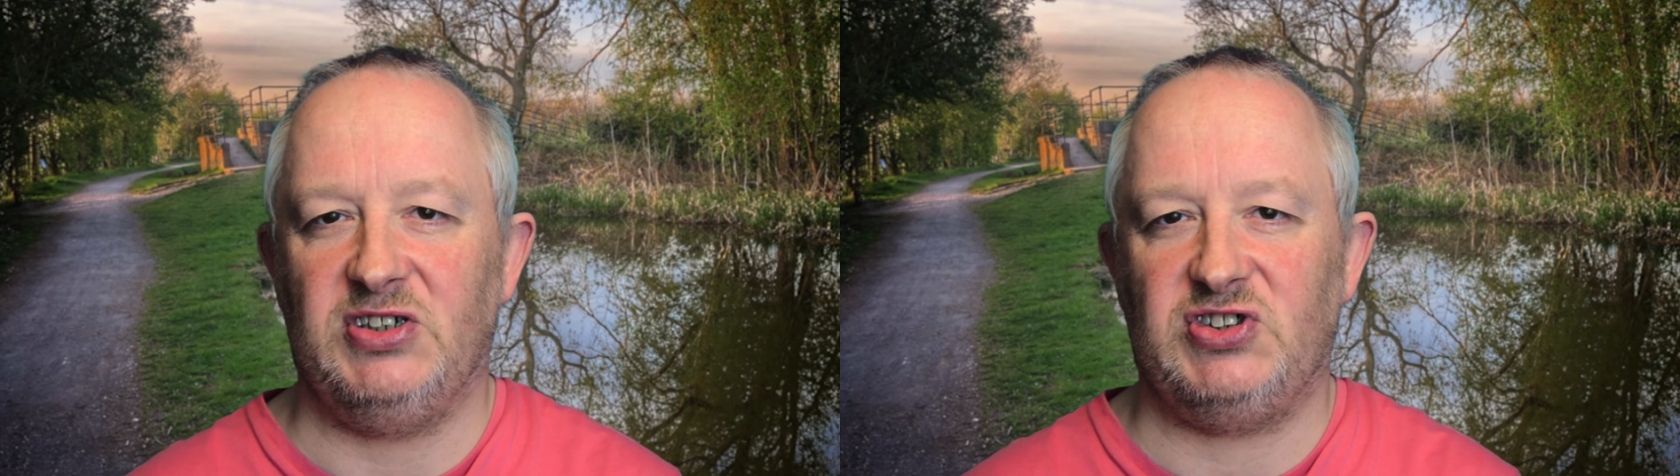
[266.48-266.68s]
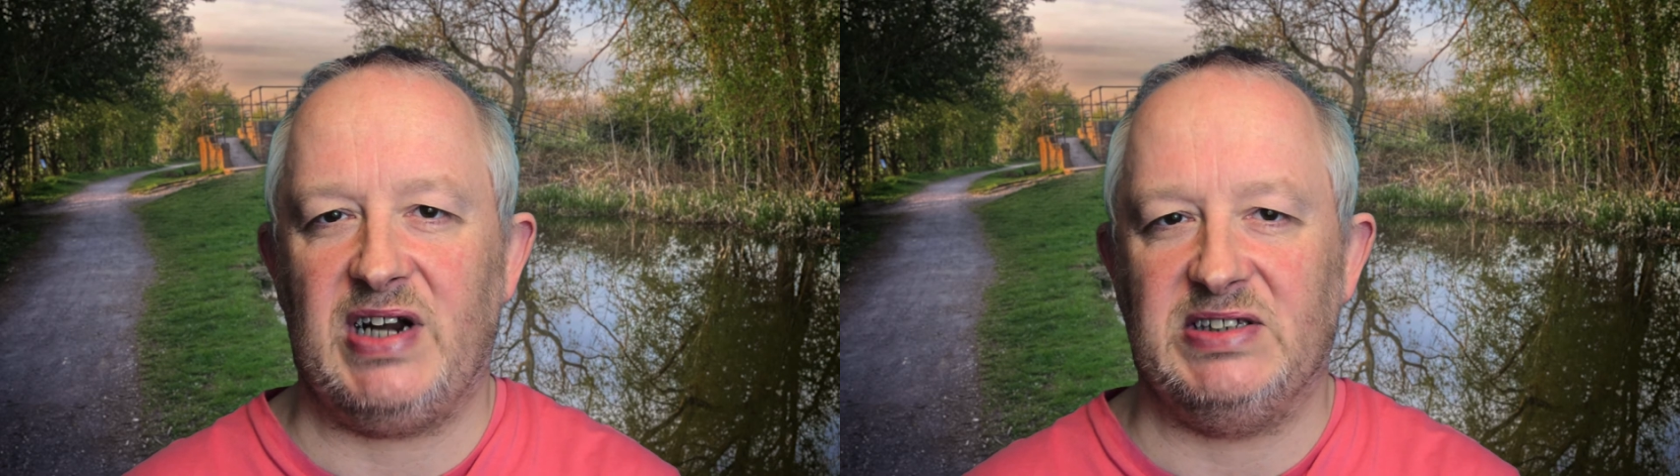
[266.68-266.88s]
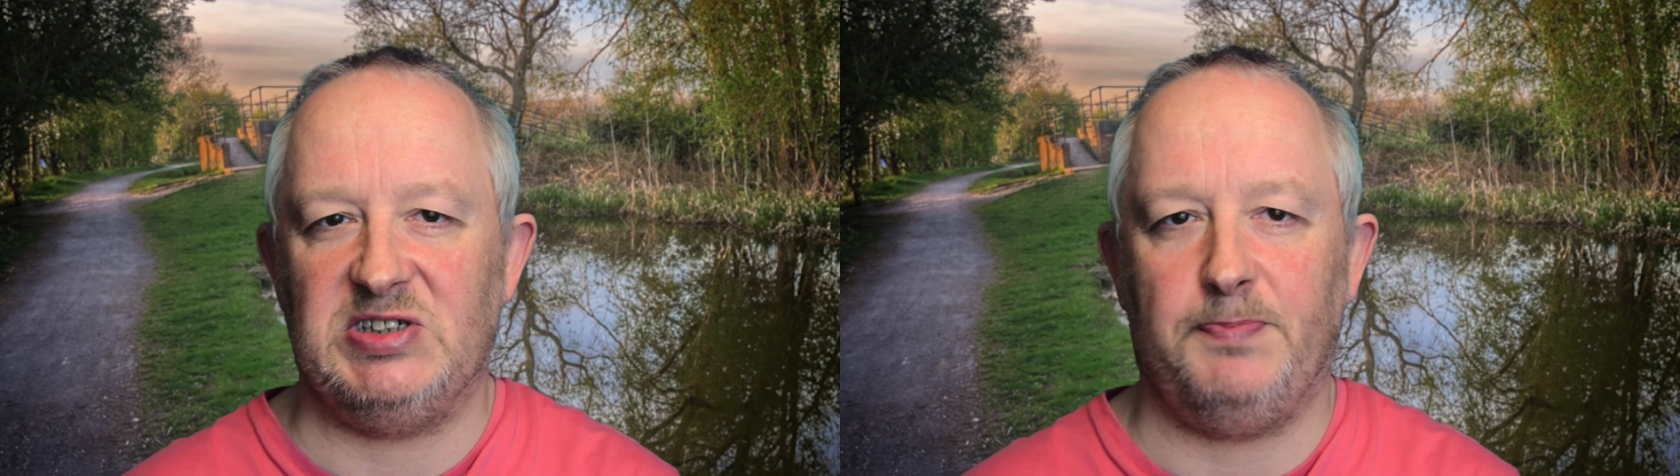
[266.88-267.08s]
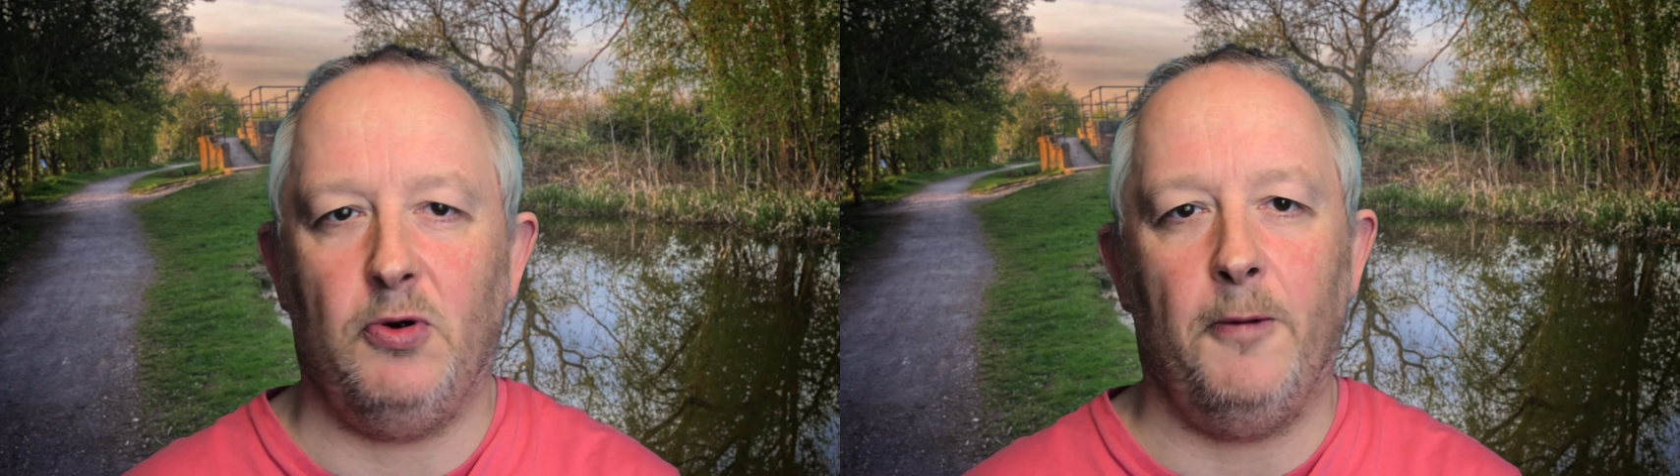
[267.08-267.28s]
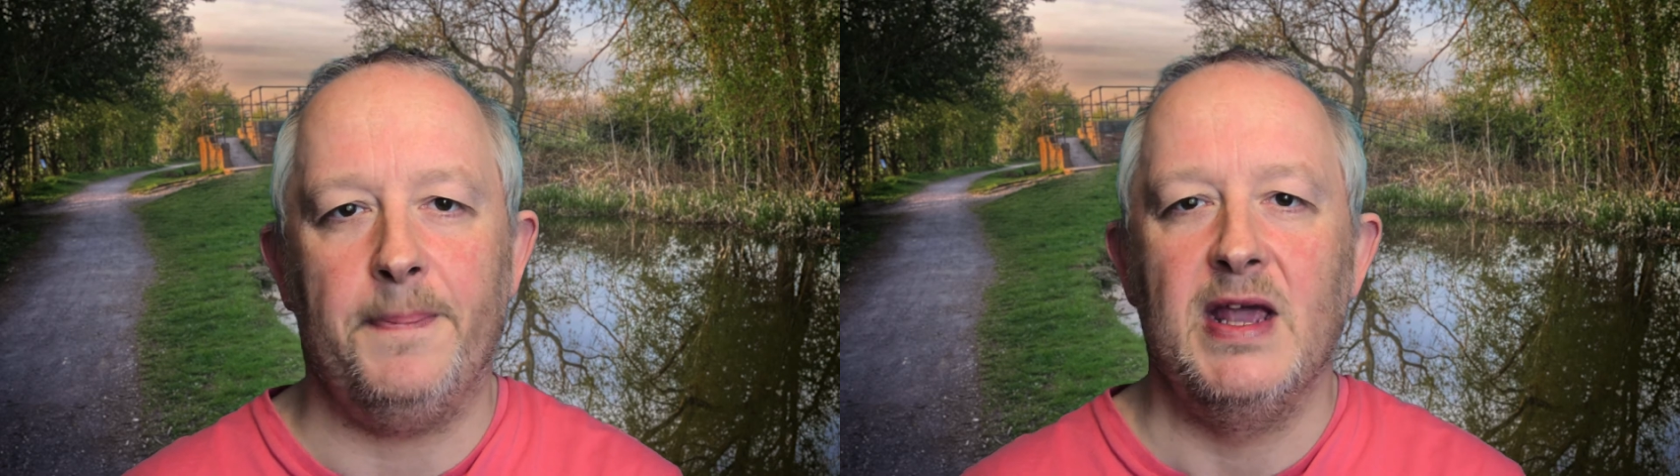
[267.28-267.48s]

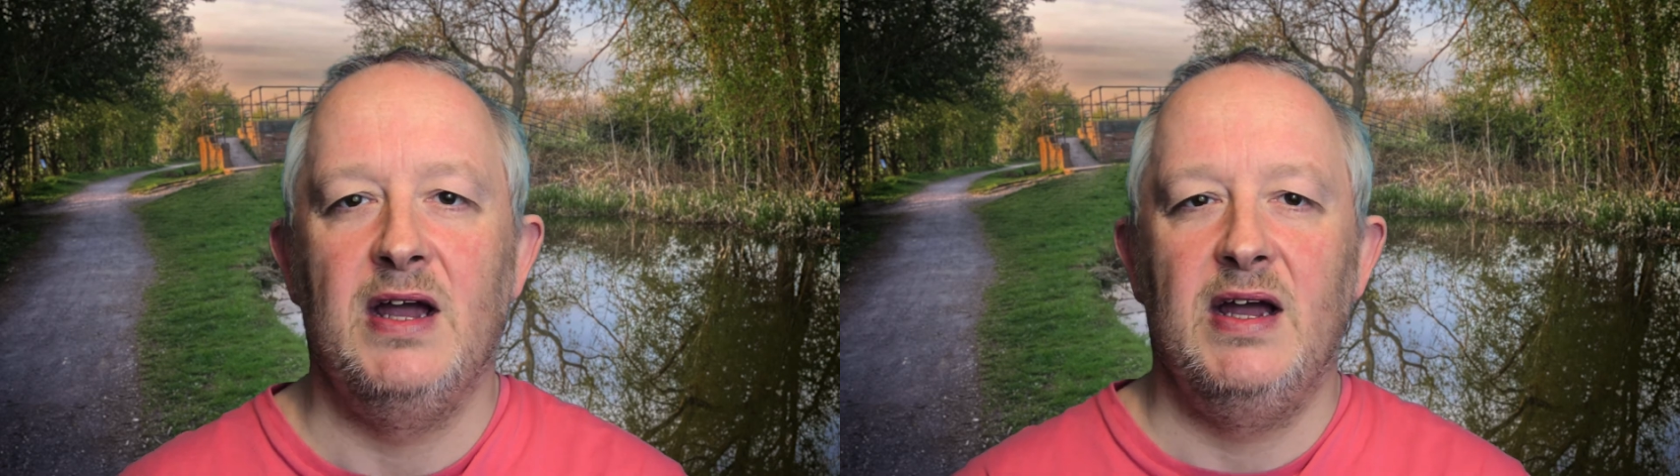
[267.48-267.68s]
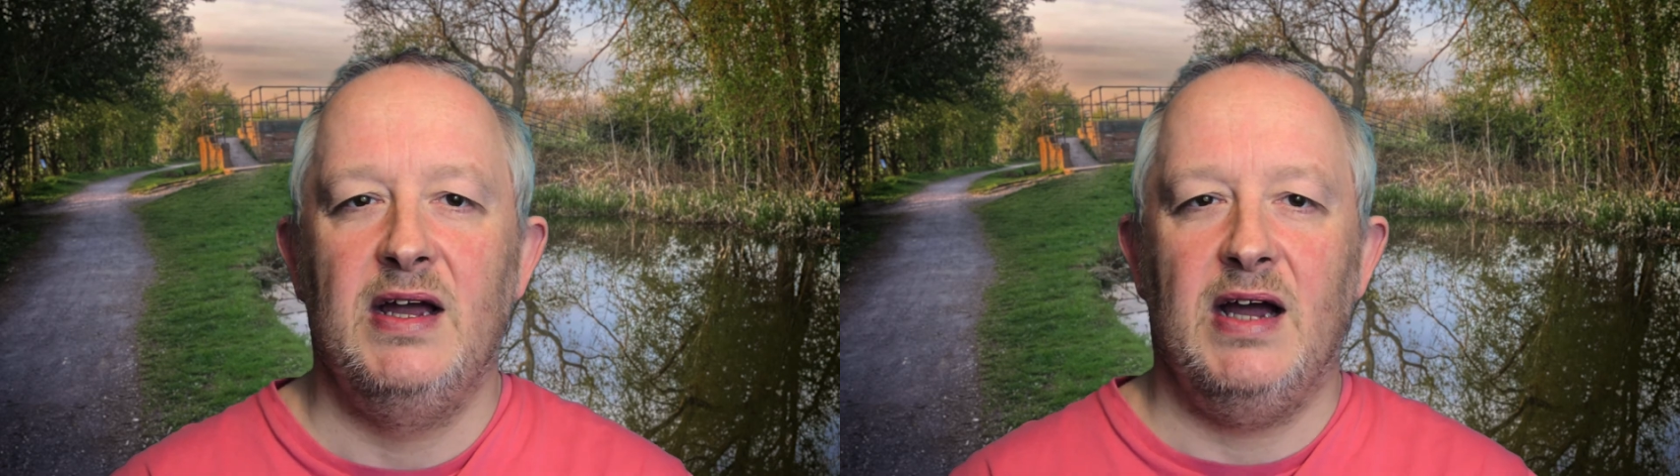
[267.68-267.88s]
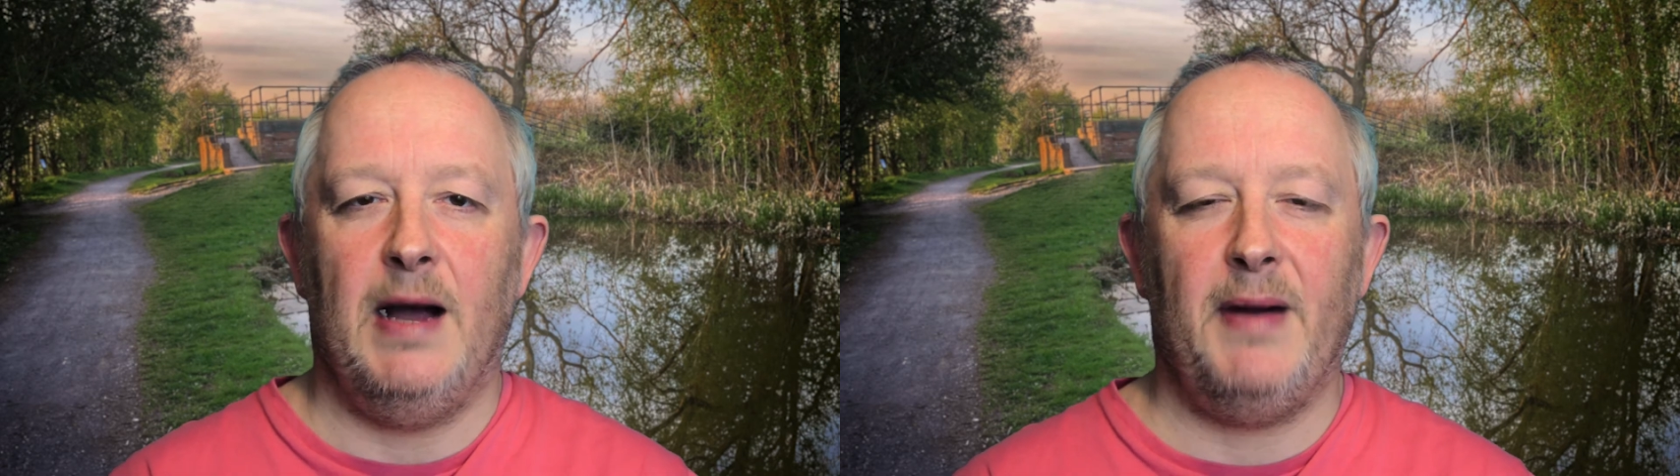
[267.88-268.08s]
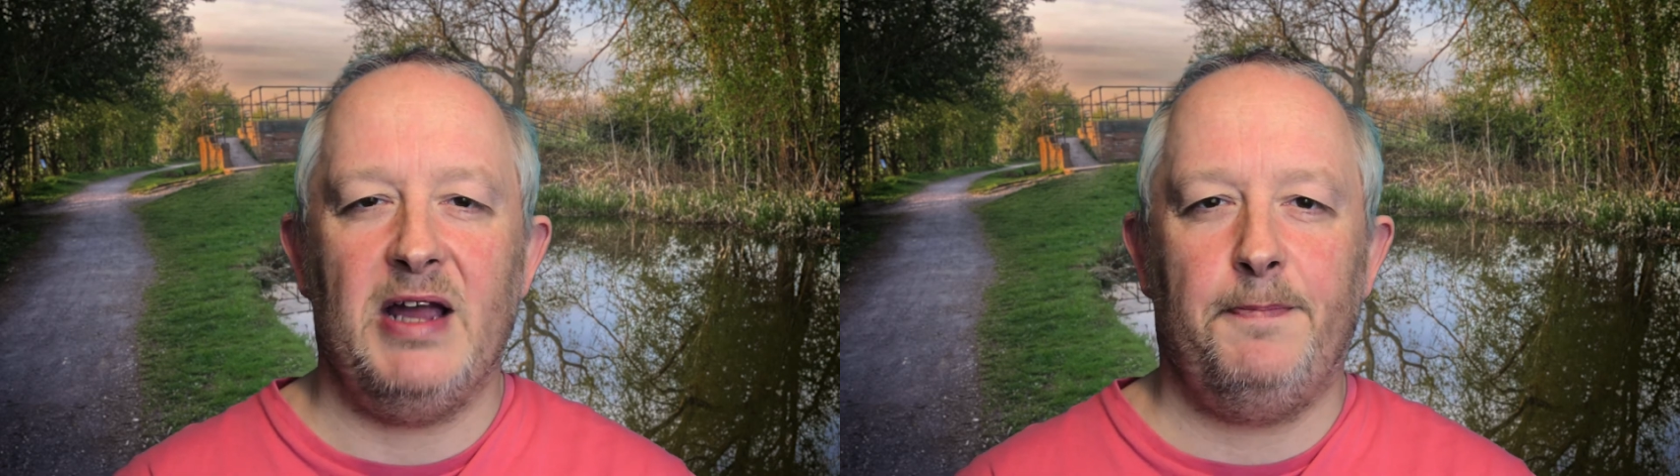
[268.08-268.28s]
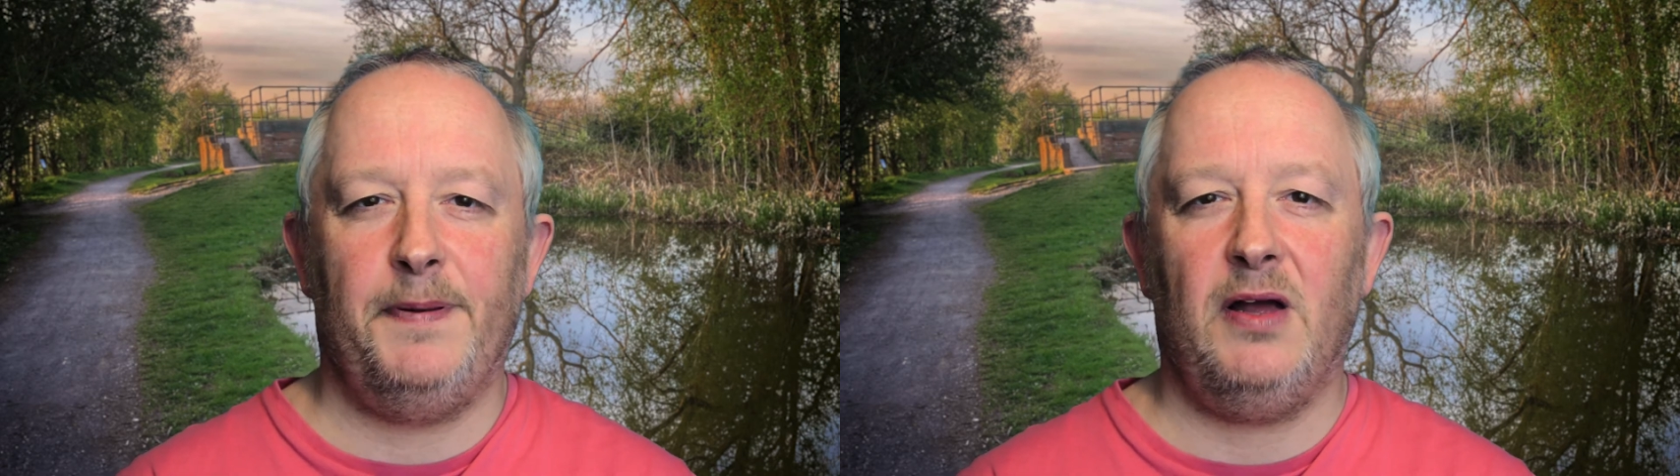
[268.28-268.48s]
transport. And my
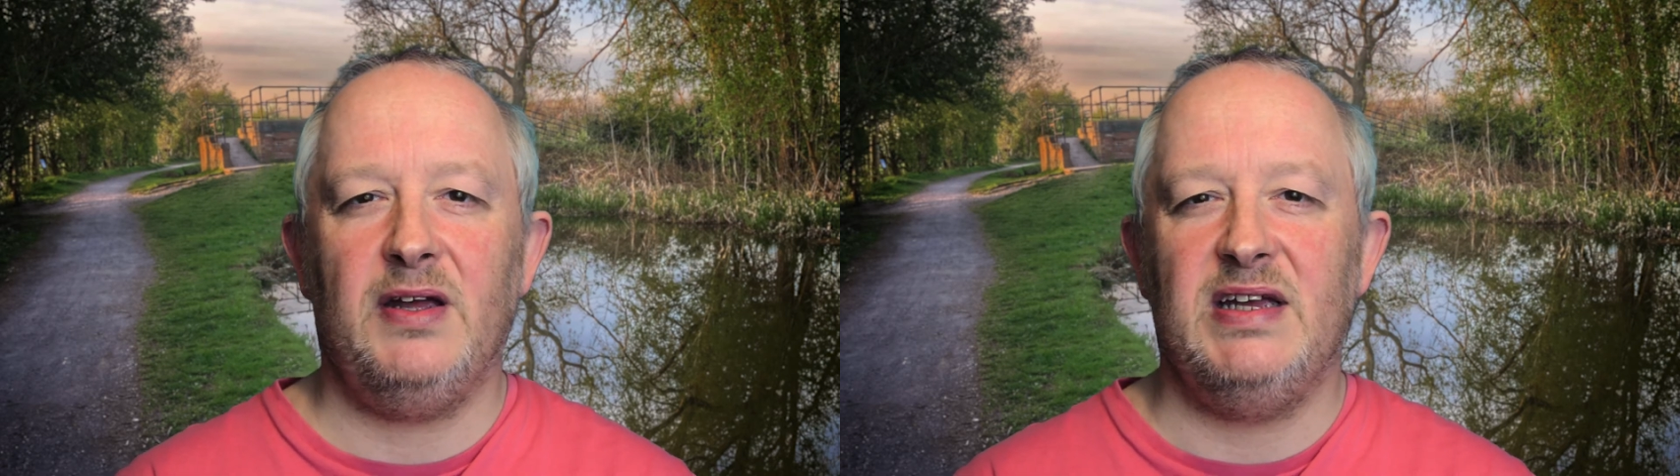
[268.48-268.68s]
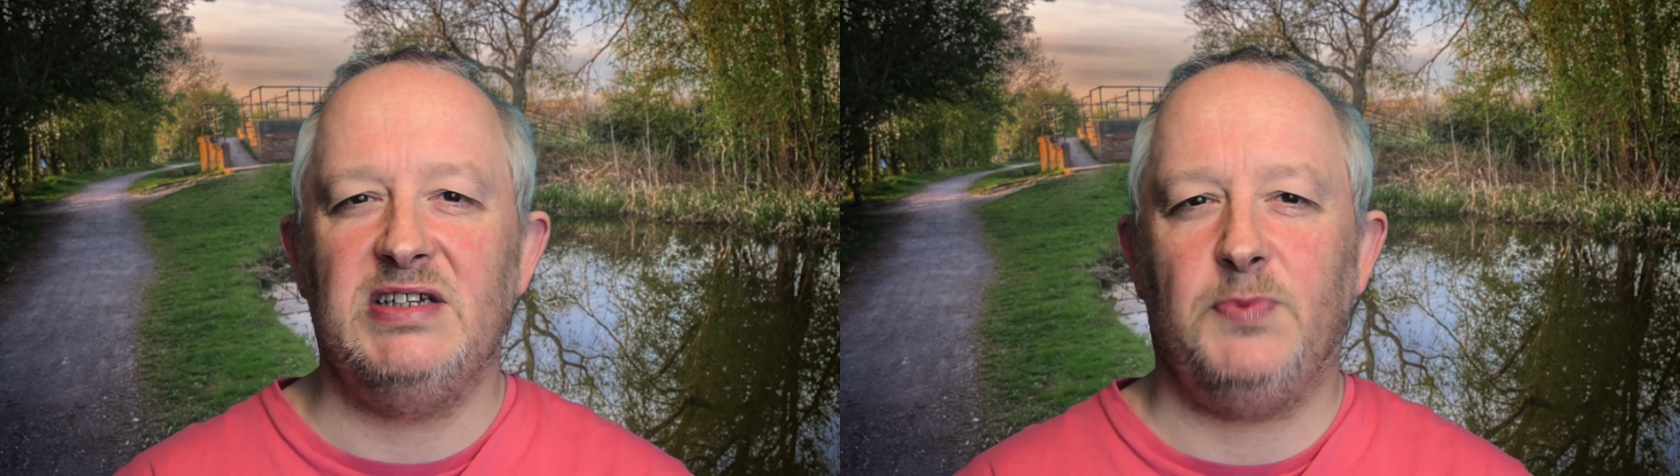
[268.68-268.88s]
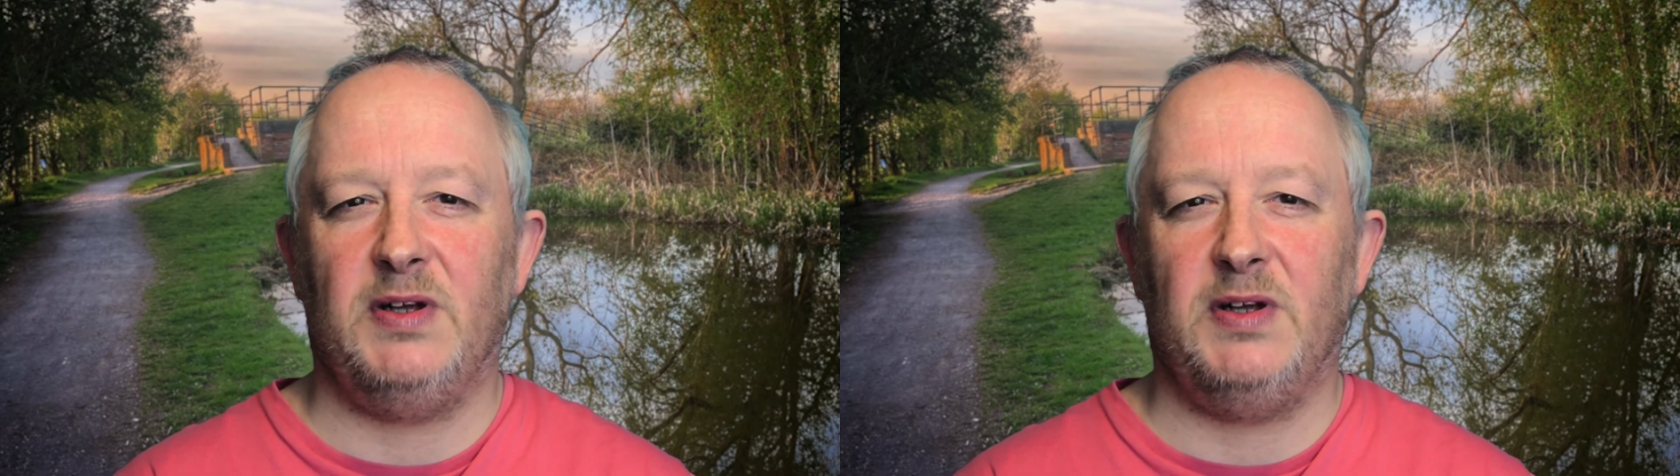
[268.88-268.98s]
employees